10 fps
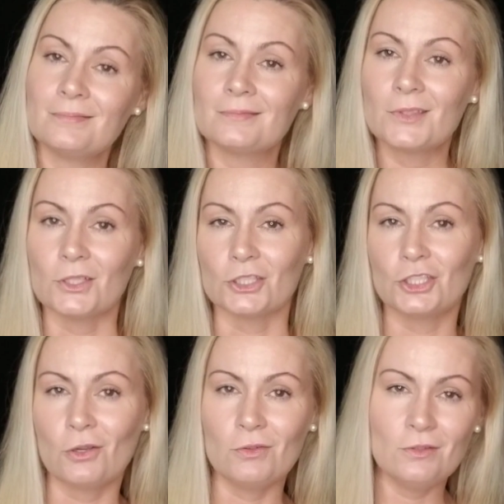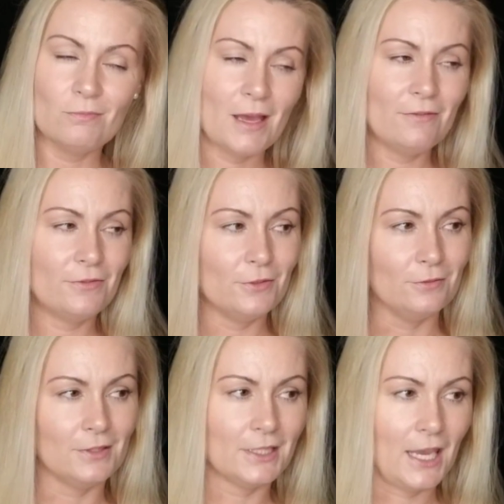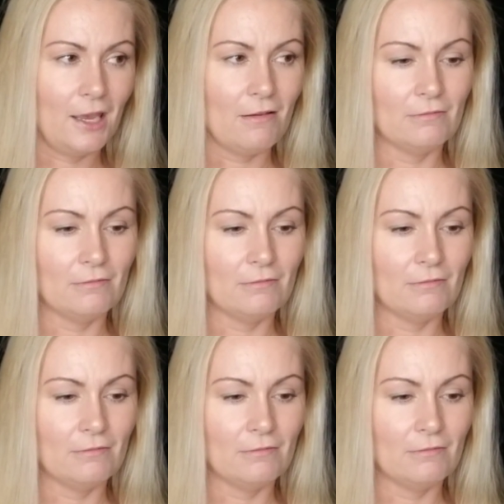I'll show you my food scale